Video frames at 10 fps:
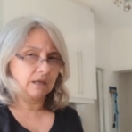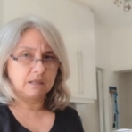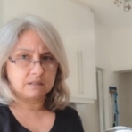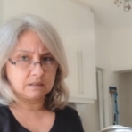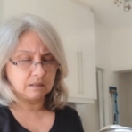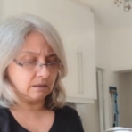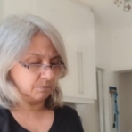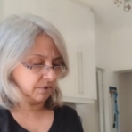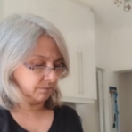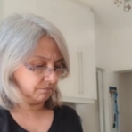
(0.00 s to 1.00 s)
it's in a
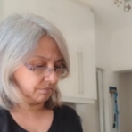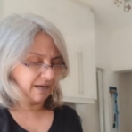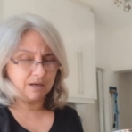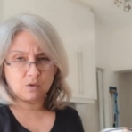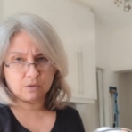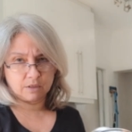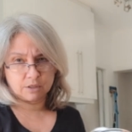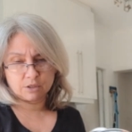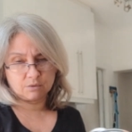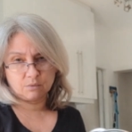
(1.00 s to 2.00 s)
bit bad
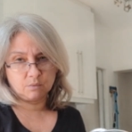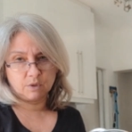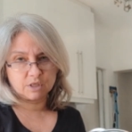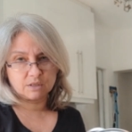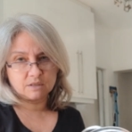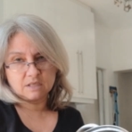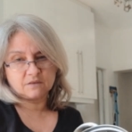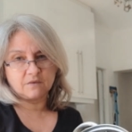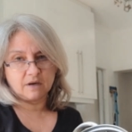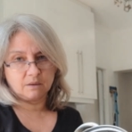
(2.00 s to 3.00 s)
condition, which it's
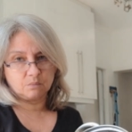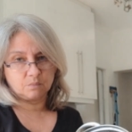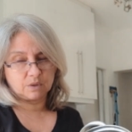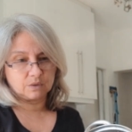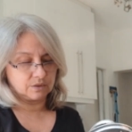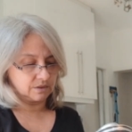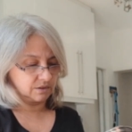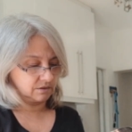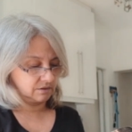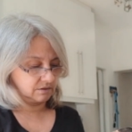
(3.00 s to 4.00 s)
fine
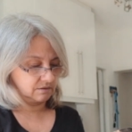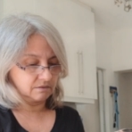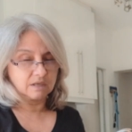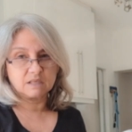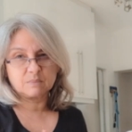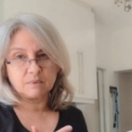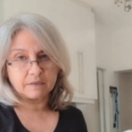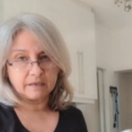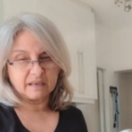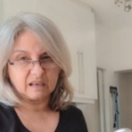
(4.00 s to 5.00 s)
because it's probably
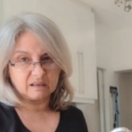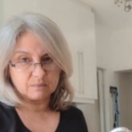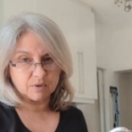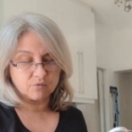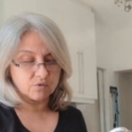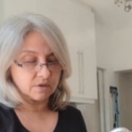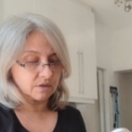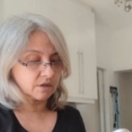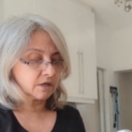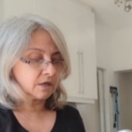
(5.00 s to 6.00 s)
going to get a bit ruined.